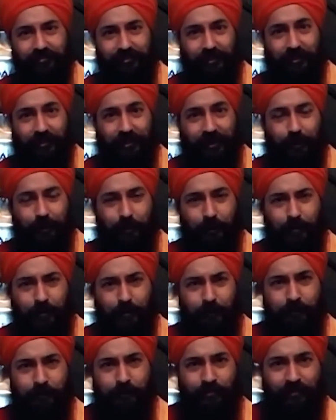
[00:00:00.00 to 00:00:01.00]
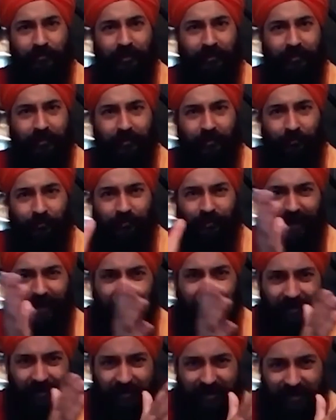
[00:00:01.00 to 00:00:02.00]
Okay?
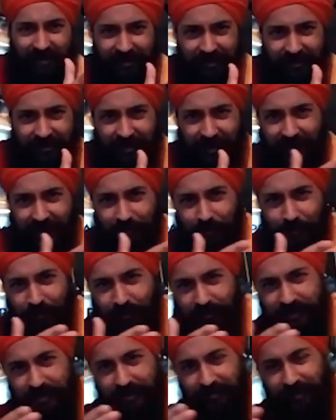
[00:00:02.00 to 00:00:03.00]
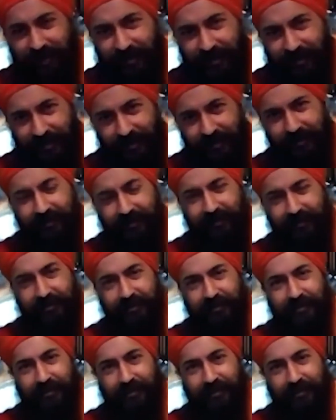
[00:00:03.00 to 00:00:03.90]
Wherever her tail moves away,